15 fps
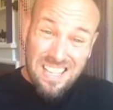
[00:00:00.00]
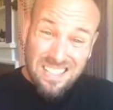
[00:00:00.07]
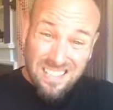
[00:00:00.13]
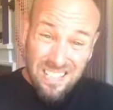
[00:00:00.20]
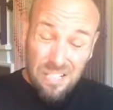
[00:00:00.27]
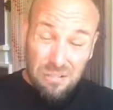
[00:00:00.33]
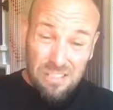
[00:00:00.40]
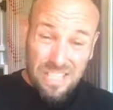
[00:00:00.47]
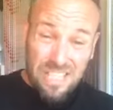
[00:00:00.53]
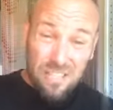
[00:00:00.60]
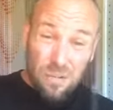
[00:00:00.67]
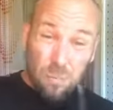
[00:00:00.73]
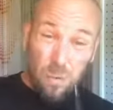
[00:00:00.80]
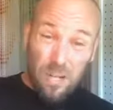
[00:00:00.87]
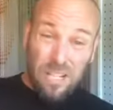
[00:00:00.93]
literally
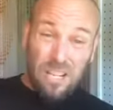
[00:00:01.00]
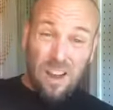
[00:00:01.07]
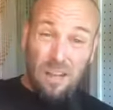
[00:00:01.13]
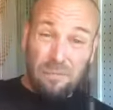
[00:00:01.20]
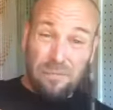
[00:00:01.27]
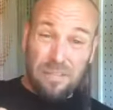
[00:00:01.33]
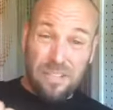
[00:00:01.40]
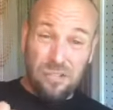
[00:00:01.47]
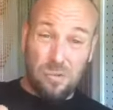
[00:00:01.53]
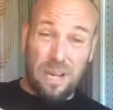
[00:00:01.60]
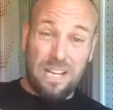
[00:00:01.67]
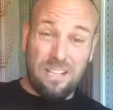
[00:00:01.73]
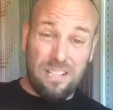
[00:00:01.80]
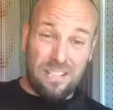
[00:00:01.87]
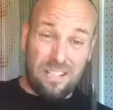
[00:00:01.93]
you're working off of
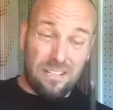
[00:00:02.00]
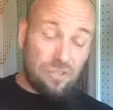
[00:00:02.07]
adrenaline.